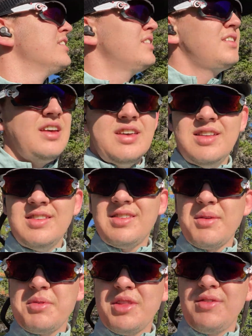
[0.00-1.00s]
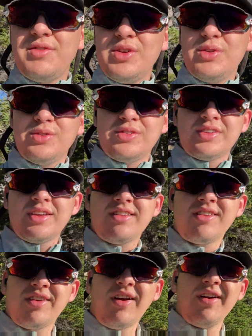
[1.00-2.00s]
take in some of the views.
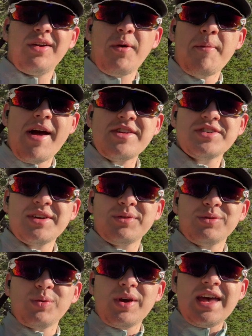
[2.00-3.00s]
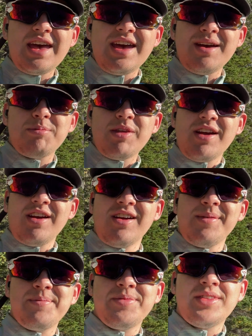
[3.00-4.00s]
It's hard to imagine I was way up
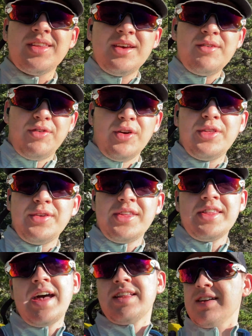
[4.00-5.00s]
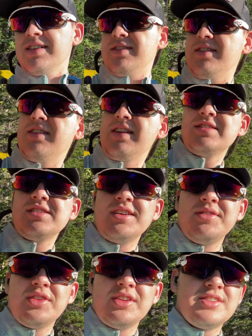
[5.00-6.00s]
there. Further than that, that's
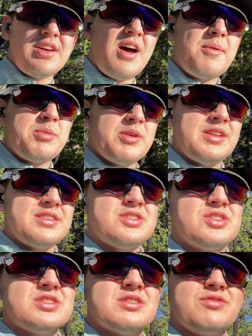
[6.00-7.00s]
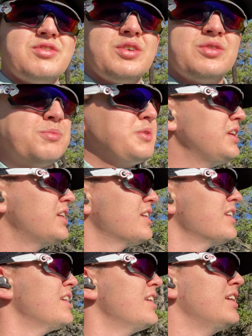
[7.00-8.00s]
not even the top. That's just the false peak.
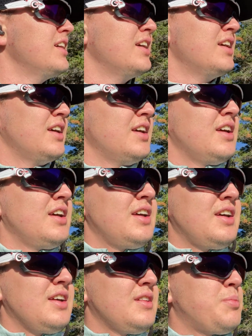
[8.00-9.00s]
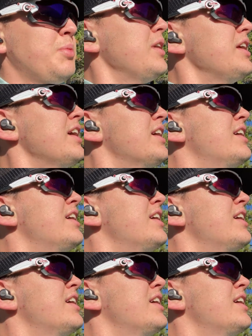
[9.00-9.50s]
It's pretty